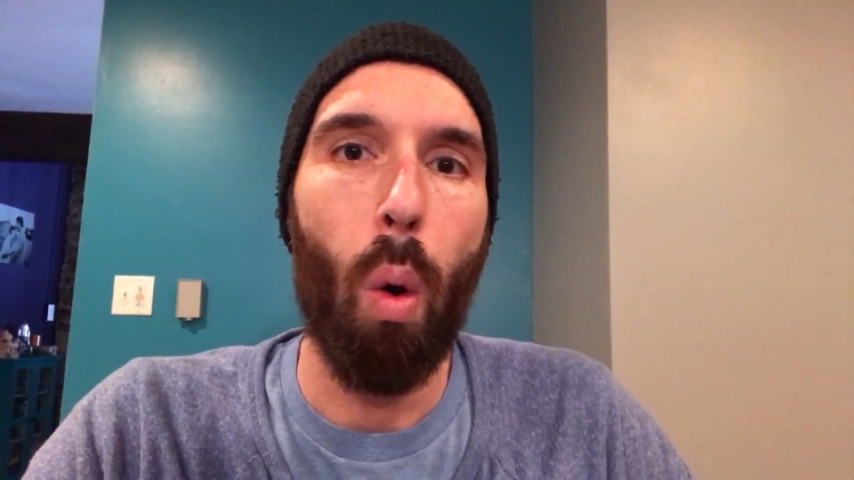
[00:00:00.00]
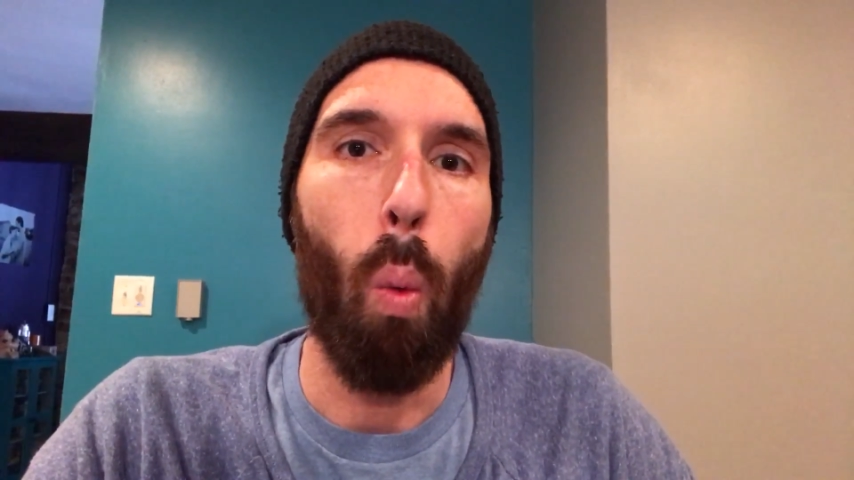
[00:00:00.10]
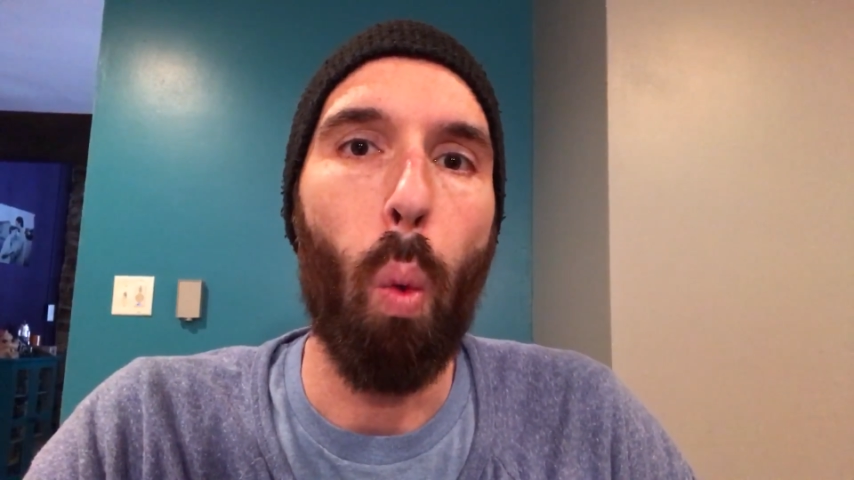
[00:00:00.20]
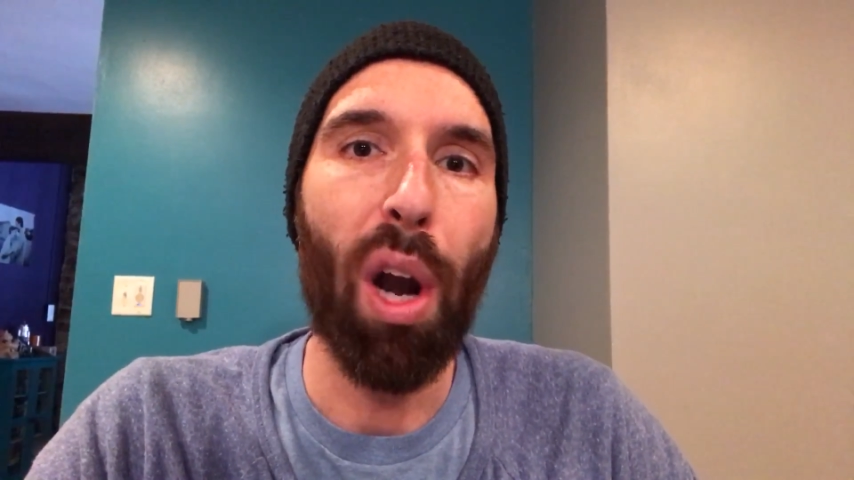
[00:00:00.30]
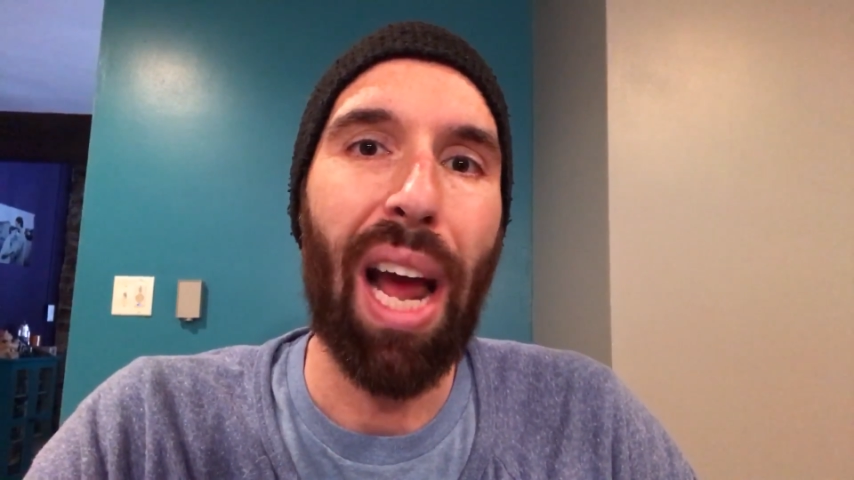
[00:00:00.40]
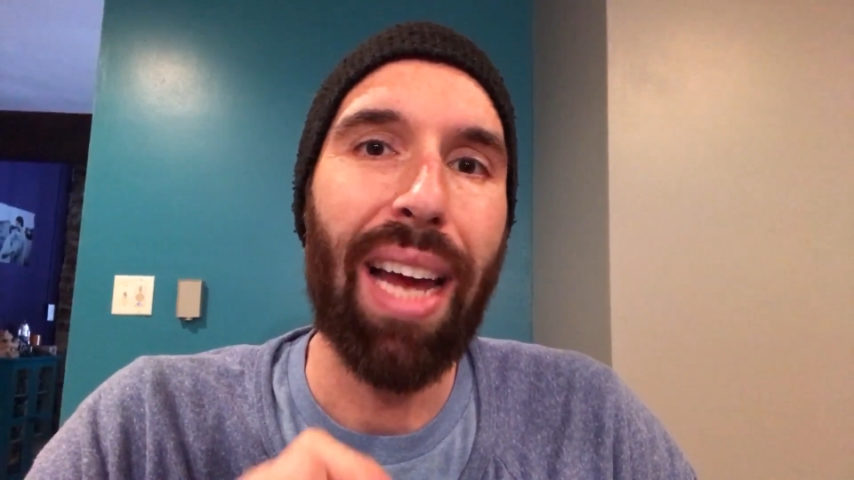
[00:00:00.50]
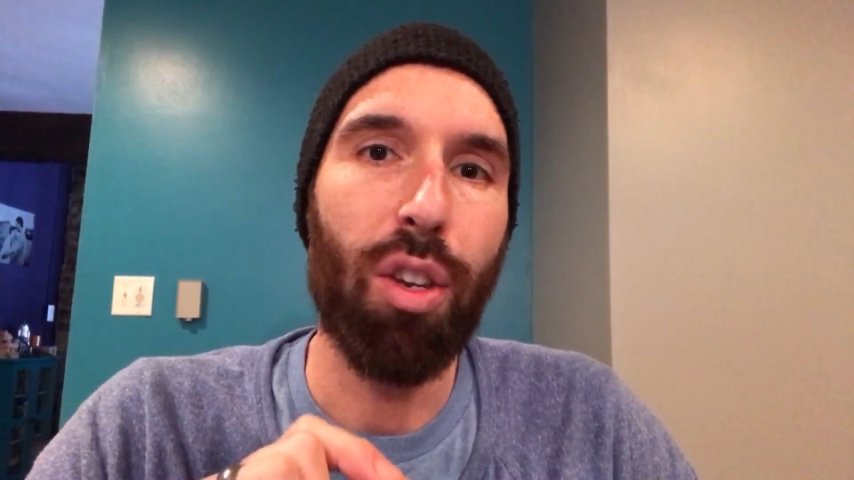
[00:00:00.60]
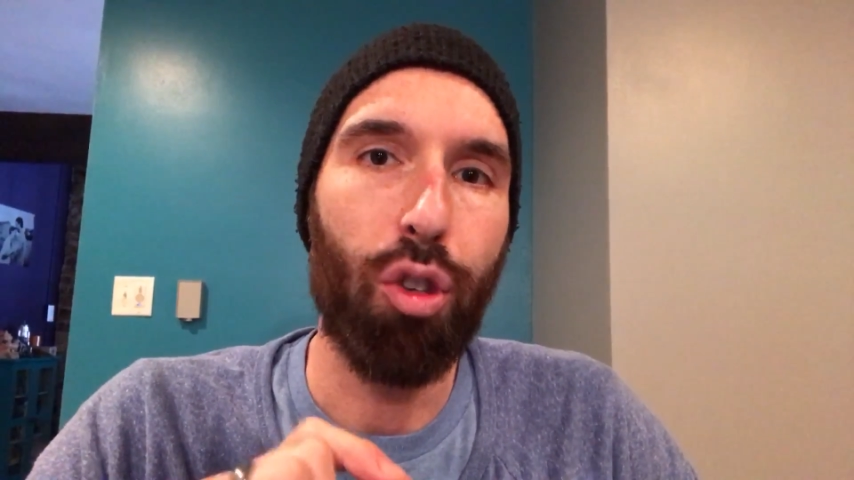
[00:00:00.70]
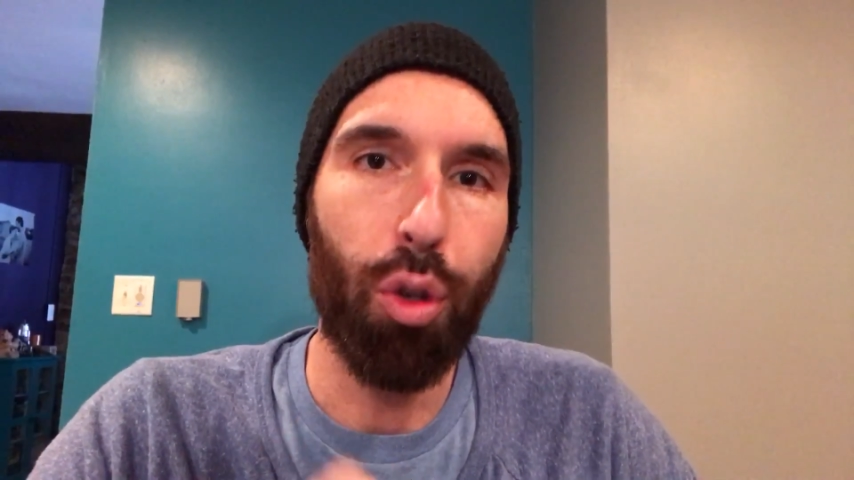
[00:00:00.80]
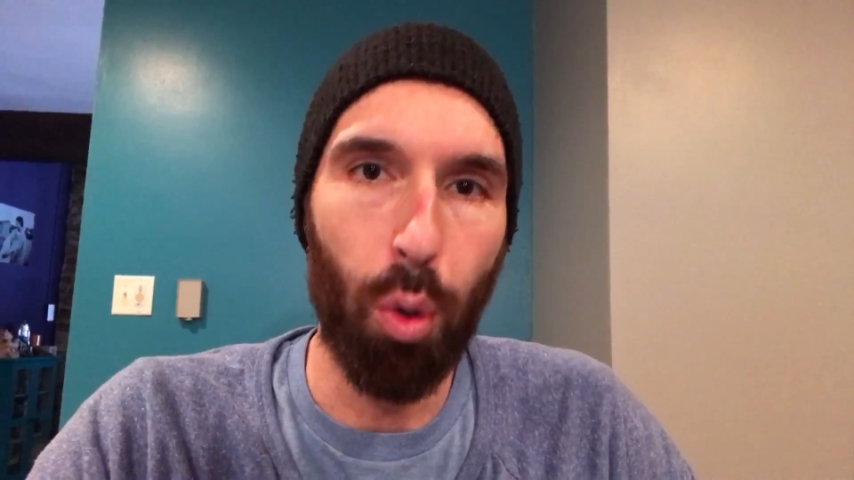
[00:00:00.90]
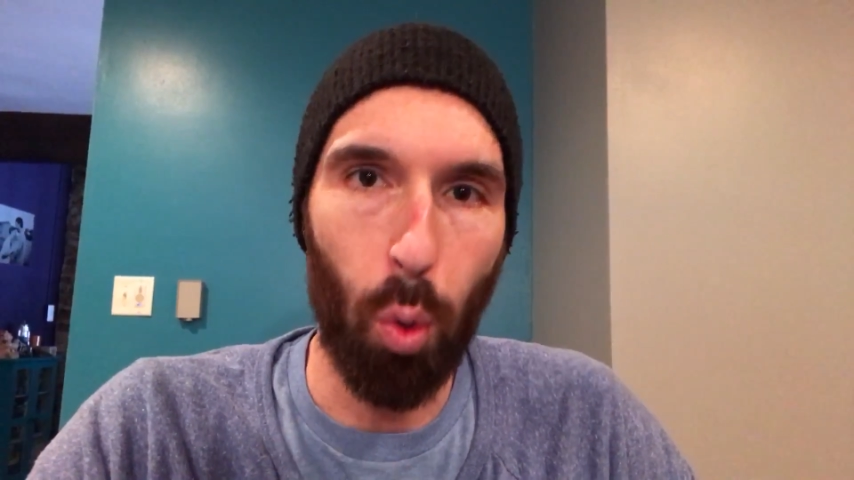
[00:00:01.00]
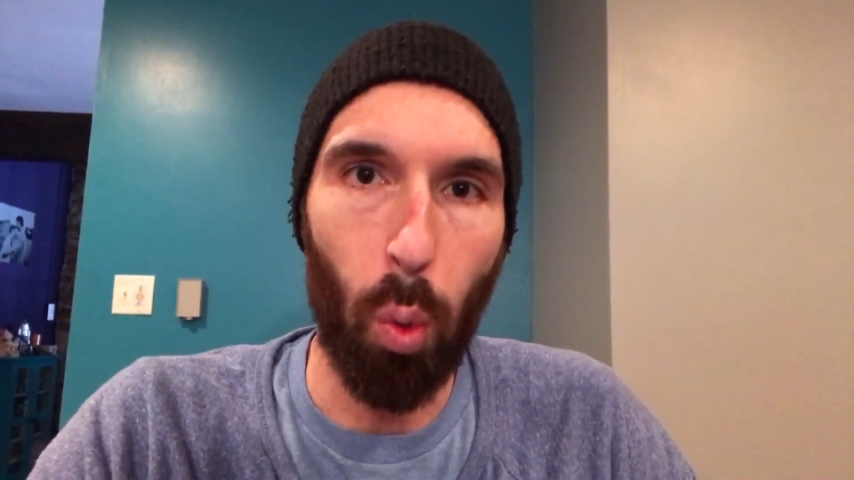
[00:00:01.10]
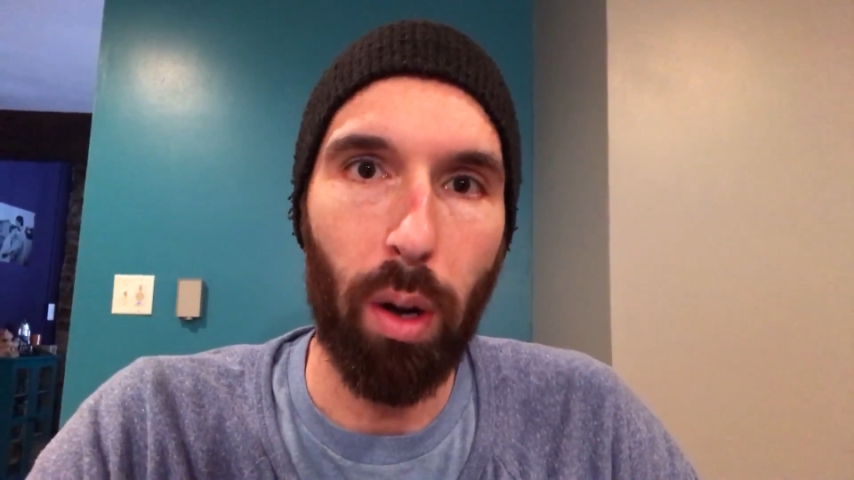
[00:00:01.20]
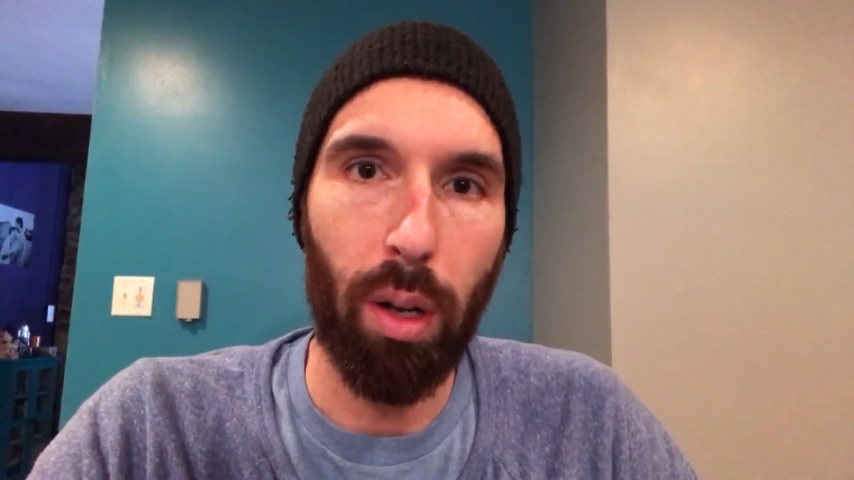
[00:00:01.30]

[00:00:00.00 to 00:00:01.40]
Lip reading: what I do,